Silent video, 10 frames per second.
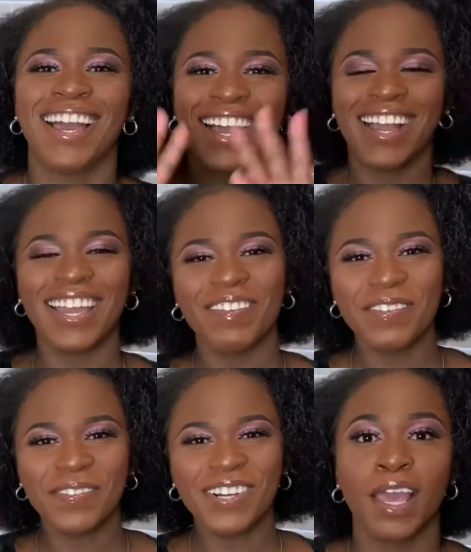Hi
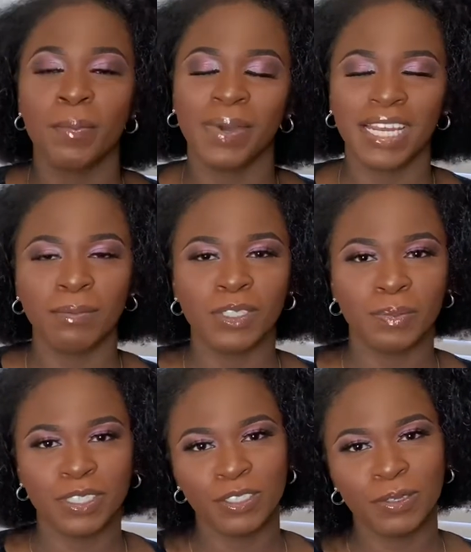everyone, my name is
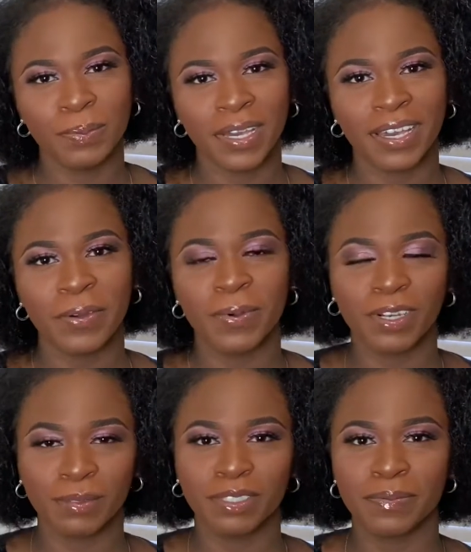Madupa.
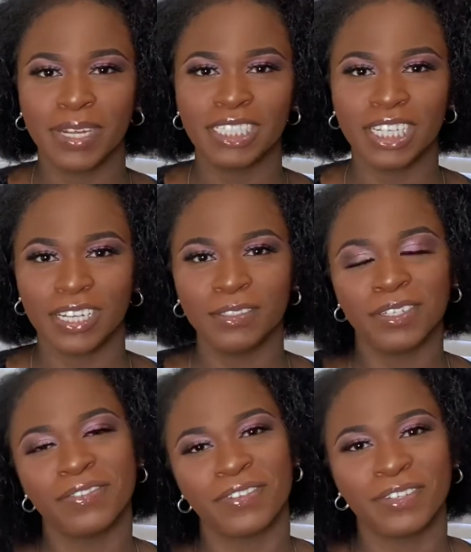Welcome to my channel
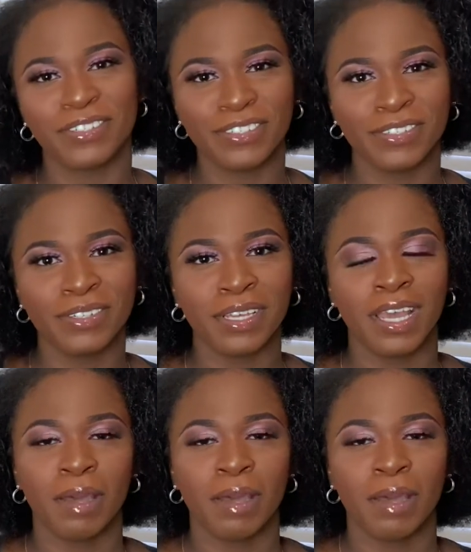if you're new.